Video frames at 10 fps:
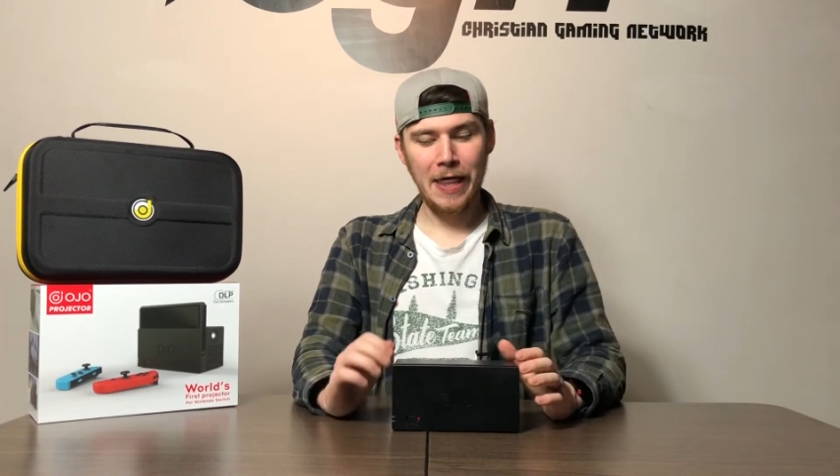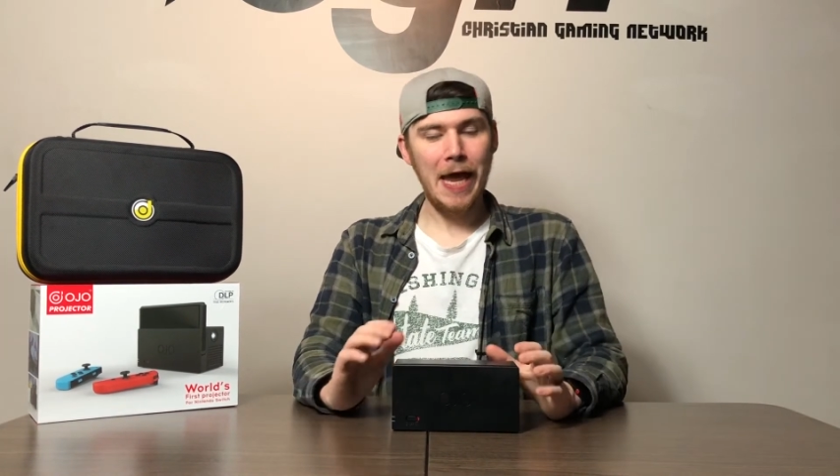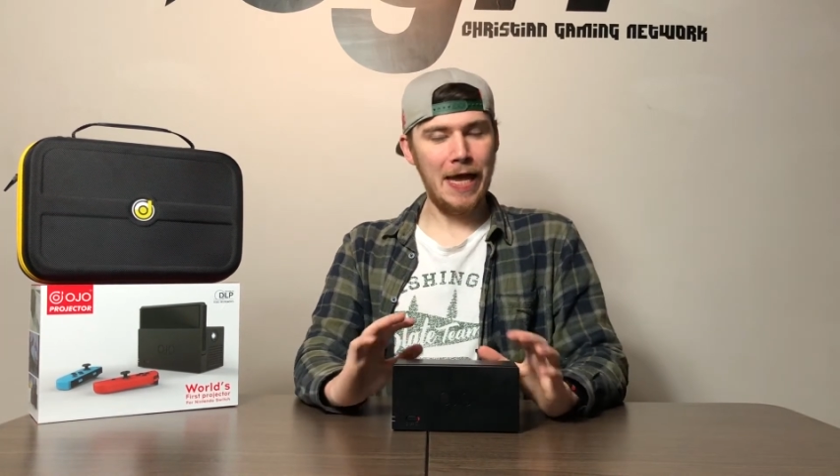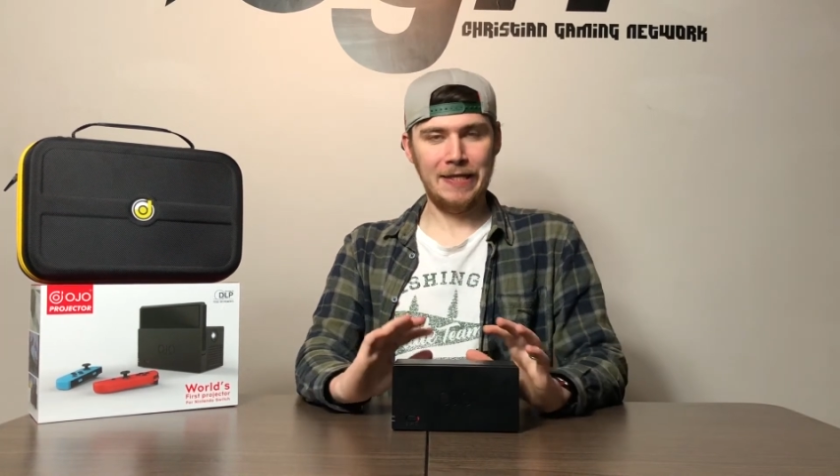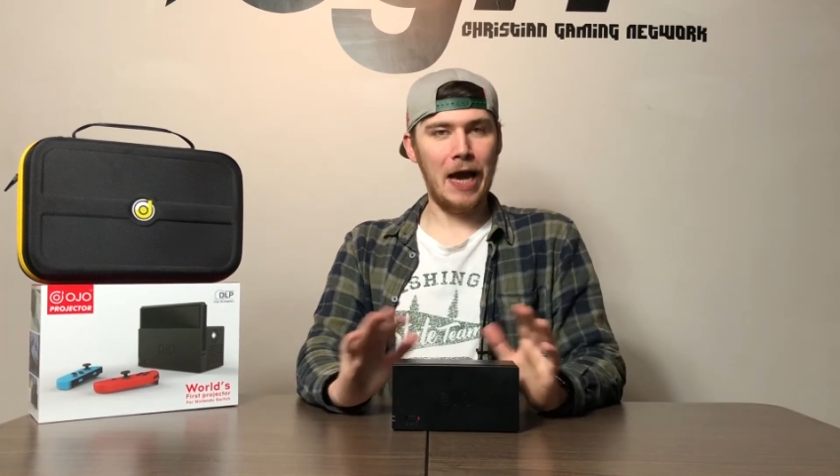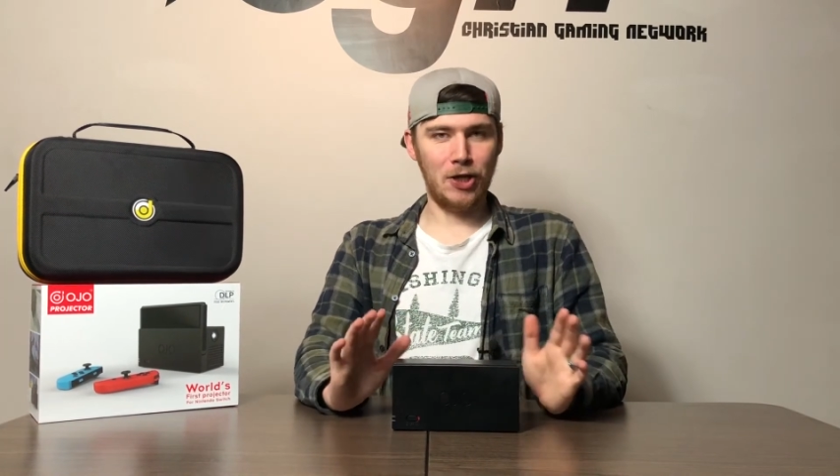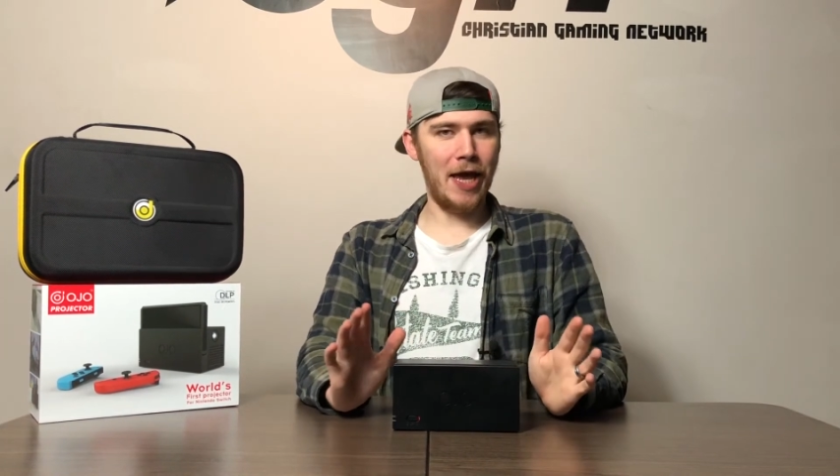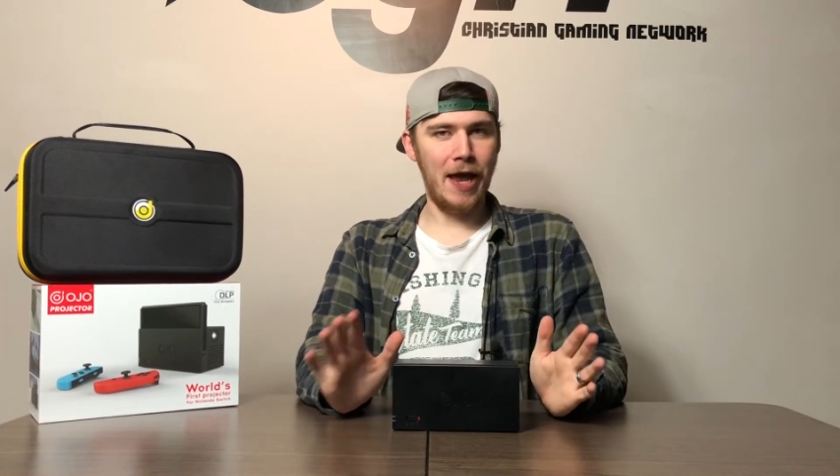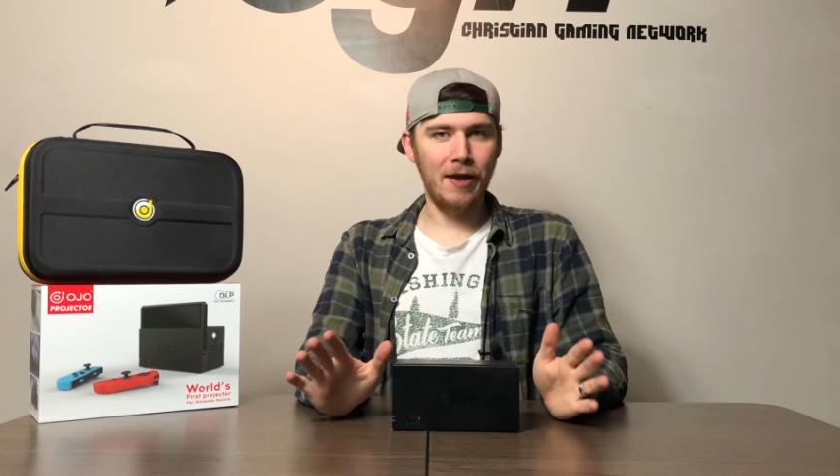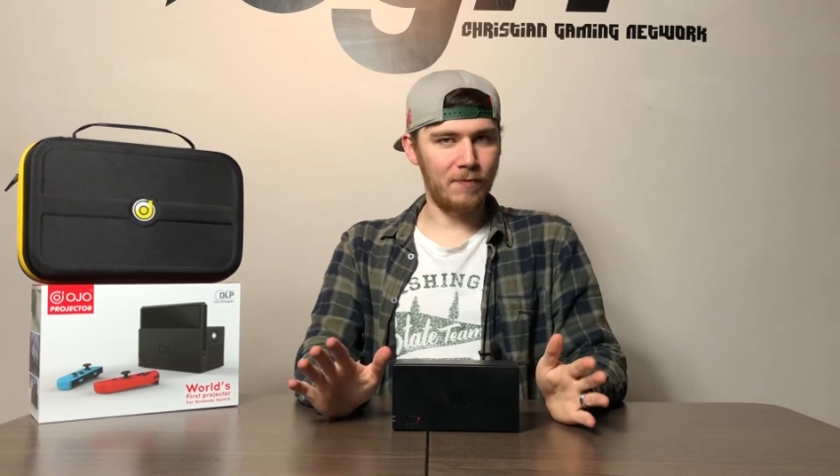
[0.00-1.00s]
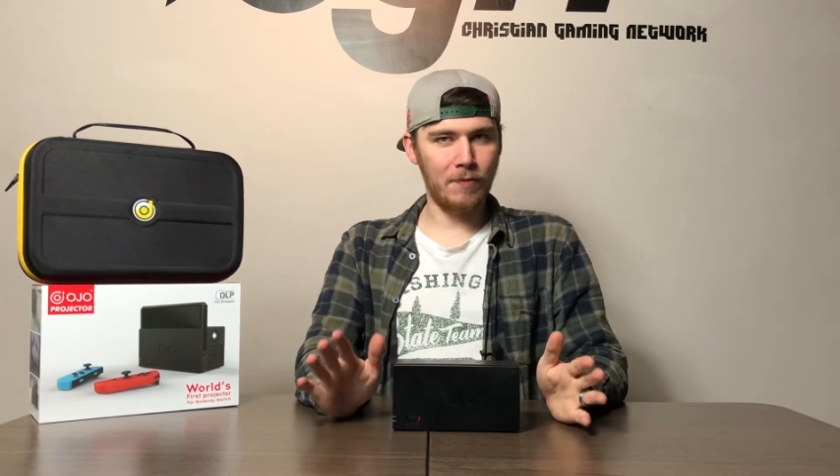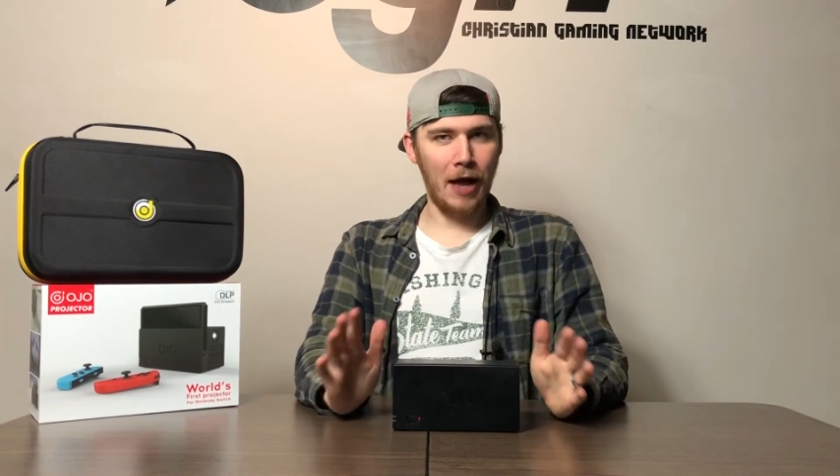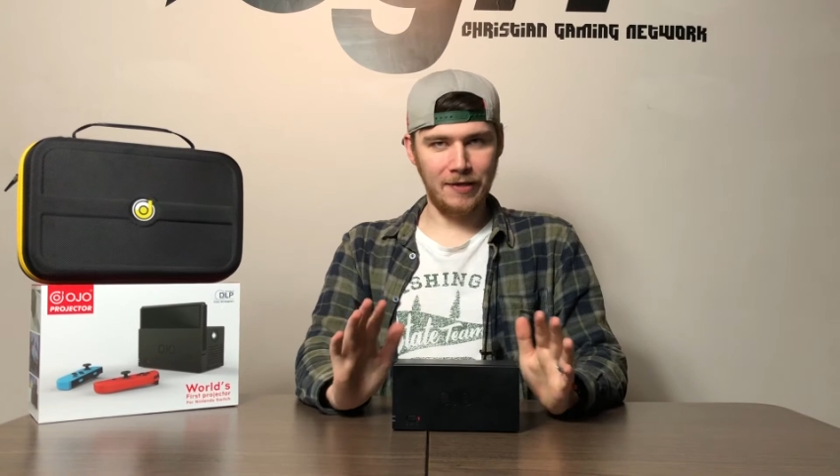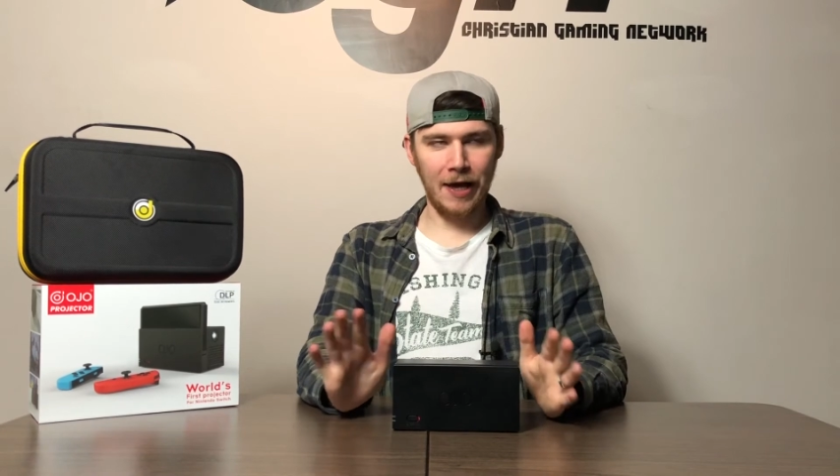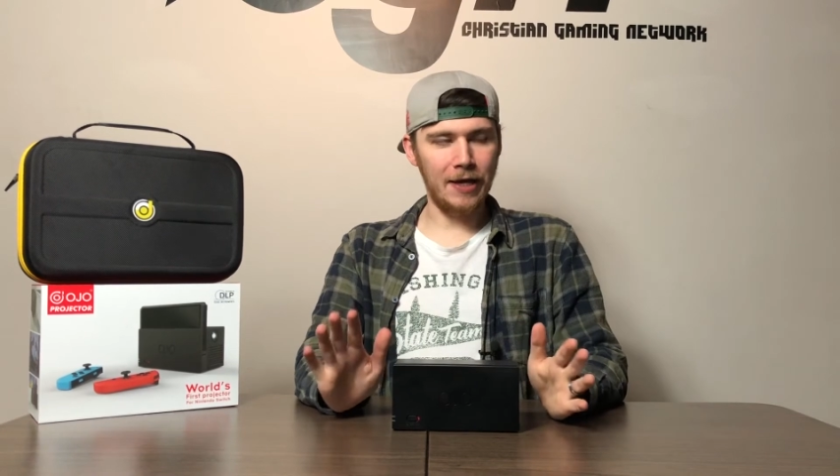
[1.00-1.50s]
it is. I
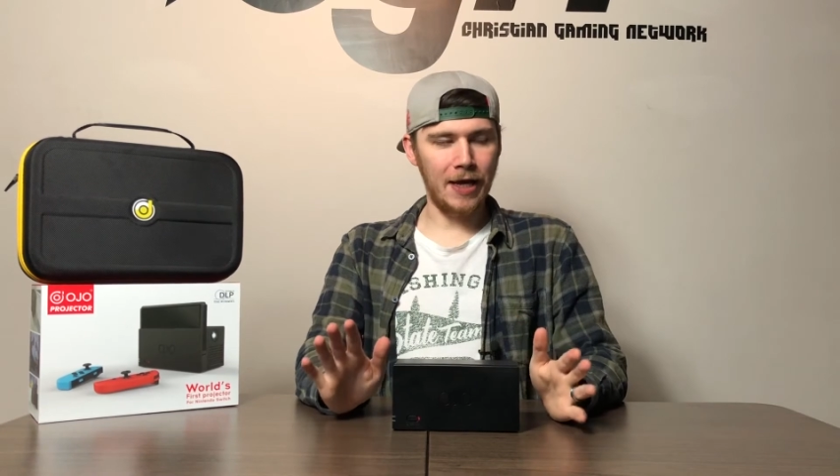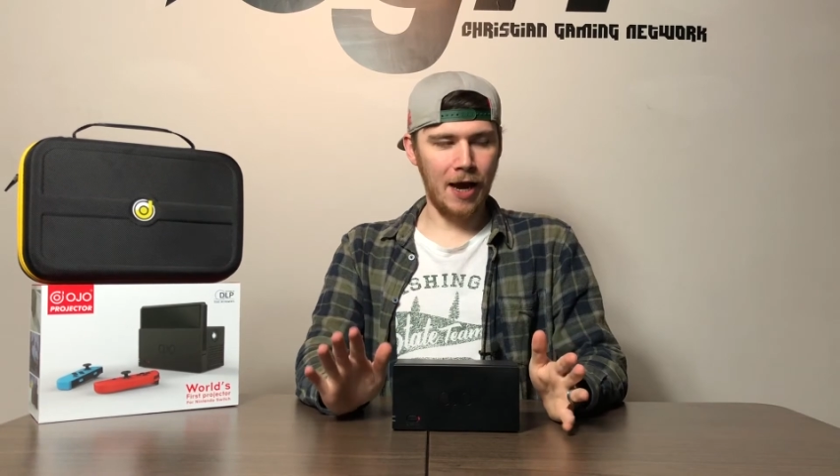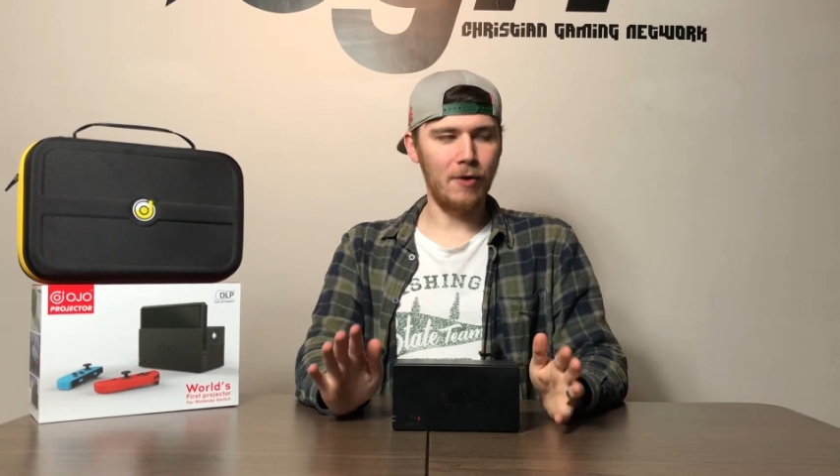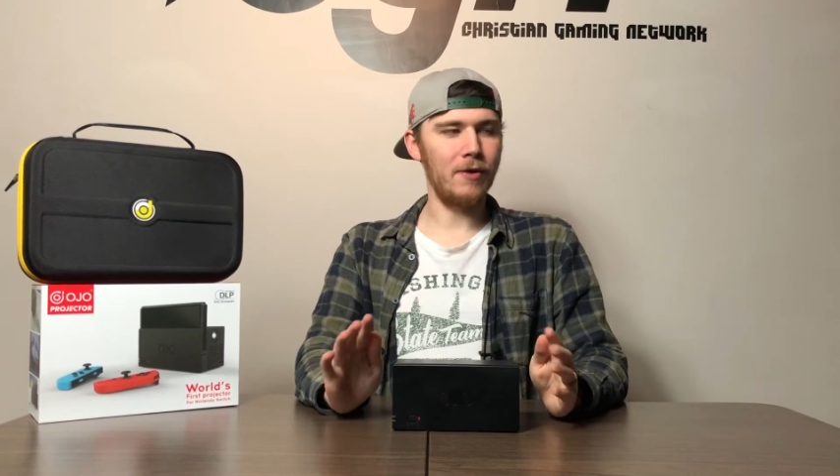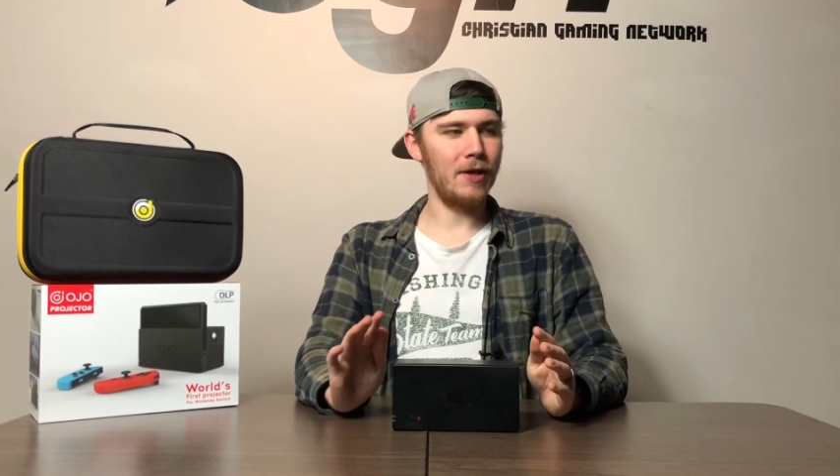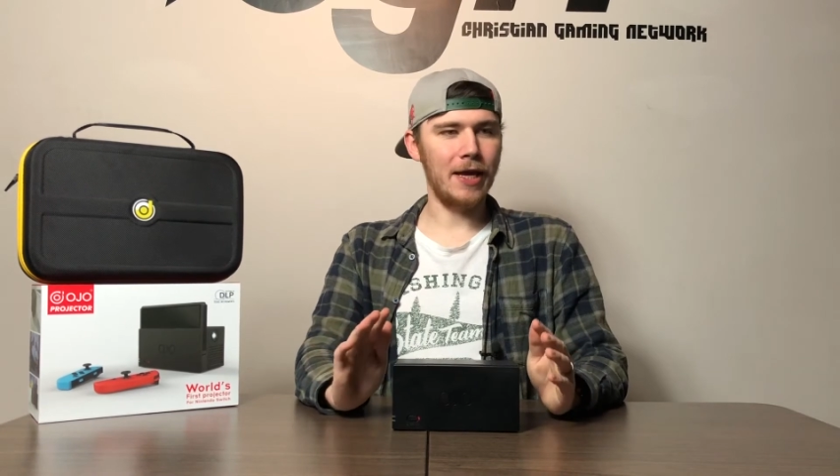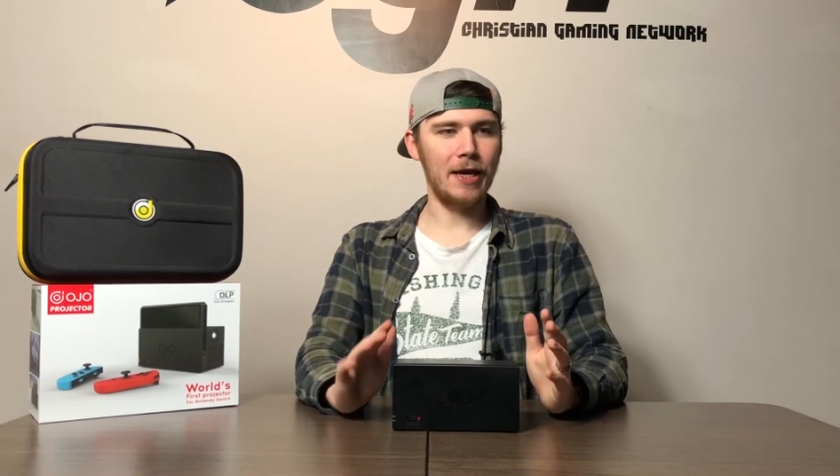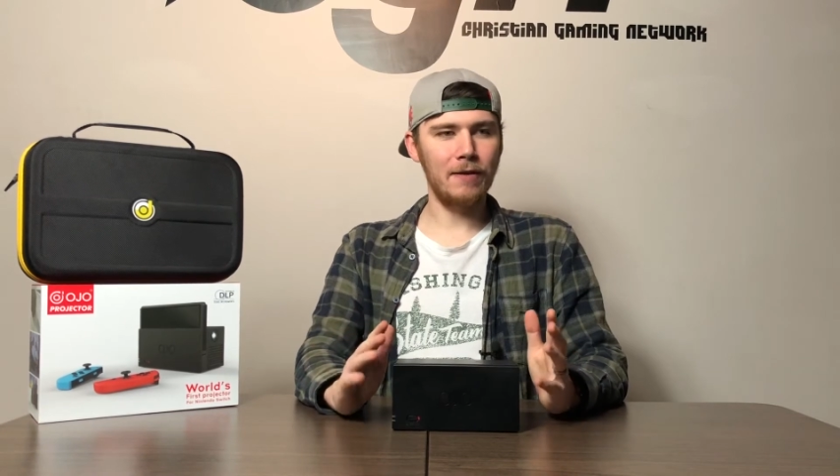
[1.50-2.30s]
tell you now, like,